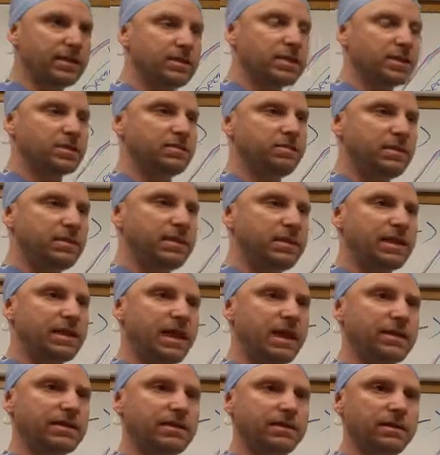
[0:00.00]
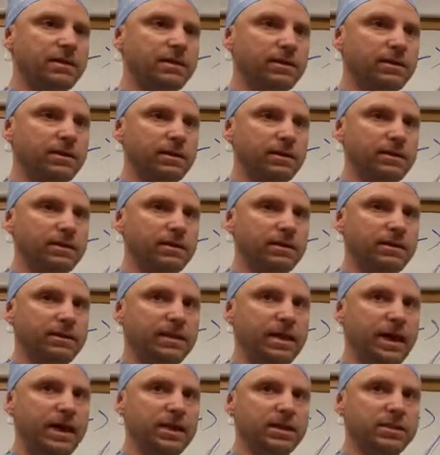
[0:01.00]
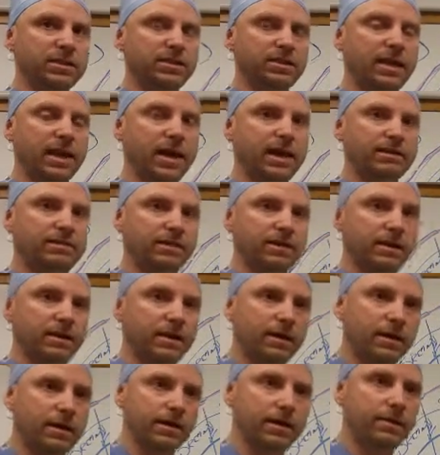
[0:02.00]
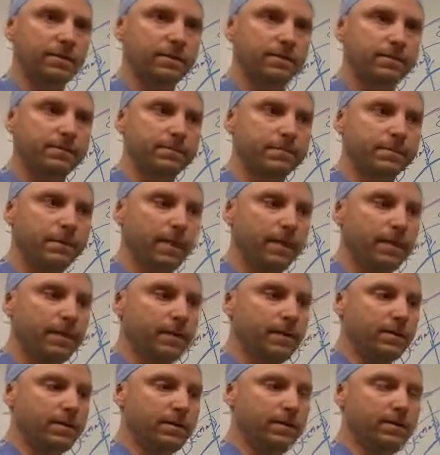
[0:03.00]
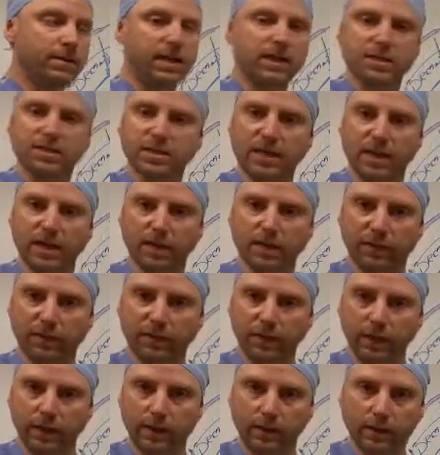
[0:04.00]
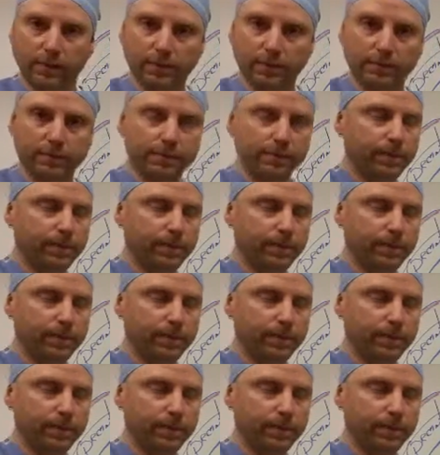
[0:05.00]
that doesn't mean that it's not a good thing,